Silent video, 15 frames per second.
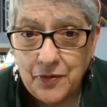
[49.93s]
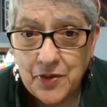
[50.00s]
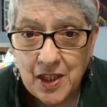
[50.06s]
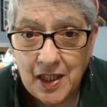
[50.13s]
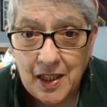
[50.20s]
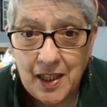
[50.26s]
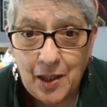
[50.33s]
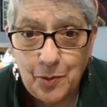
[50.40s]

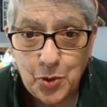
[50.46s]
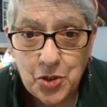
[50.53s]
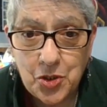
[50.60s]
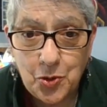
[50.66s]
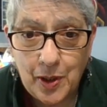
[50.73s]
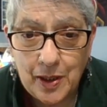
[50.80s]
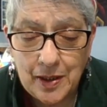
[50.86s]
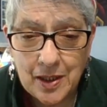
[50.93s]
CNN was
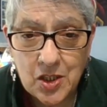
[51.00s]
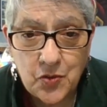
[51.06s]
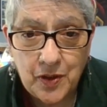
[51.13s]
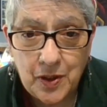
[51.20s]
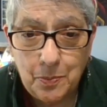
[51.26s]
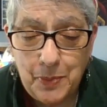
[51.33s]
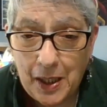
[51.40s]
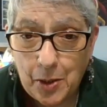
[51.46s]
doing this for
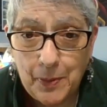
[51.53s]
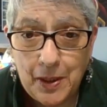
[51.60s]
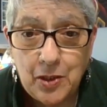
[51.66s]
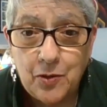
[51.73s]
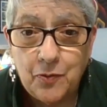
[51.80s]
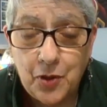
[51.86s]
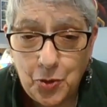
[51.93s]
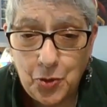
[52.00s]
the betterment
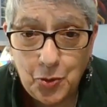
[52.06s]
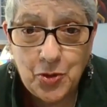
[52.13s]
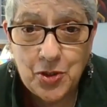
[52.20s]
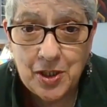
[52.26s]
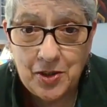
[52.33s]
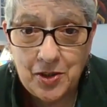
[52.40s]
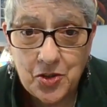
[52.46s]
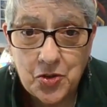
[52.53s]
of the news
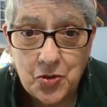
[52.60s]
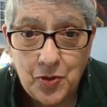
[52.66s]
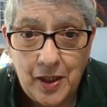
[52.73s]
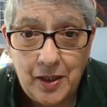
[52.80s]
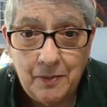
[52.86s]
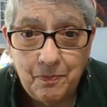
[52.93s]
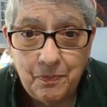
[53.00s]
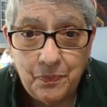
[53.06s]

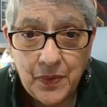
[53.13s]
industry,